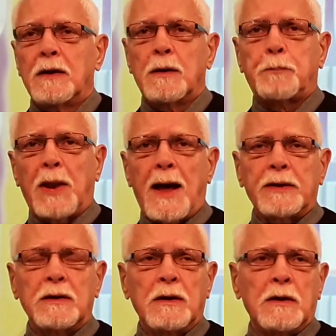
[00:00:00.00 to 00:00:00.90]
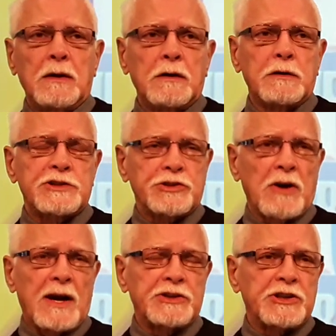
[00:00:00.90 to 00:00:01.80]
a plan or a
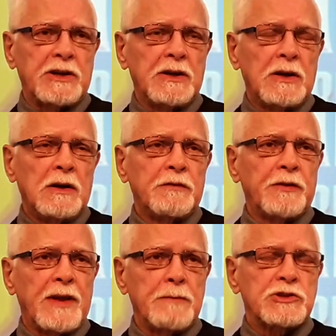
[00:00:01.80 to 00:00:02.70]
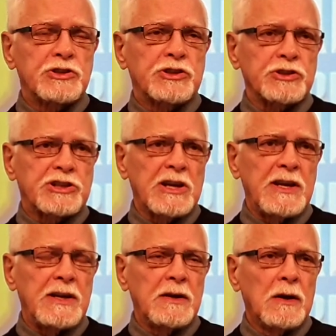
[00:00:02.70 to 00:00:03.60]
strategy for them to
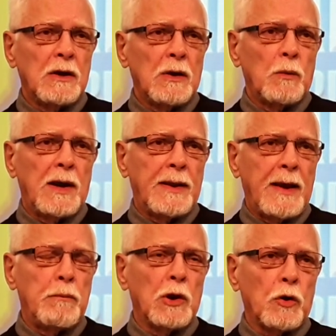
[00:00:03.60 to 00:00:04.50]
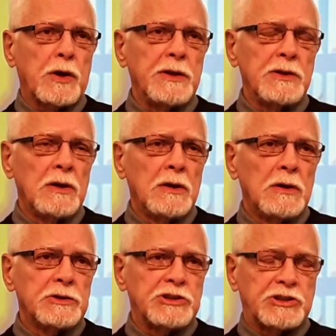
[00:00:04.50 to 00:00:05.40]
succeed where they were looking
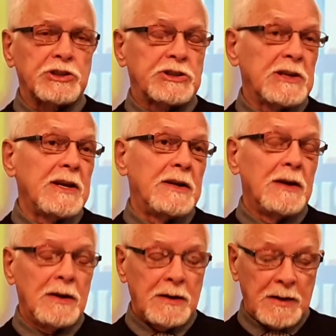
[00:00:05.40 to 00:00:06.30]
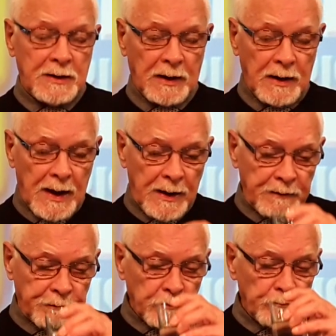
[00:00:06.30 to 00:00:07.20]
to succeed in their life.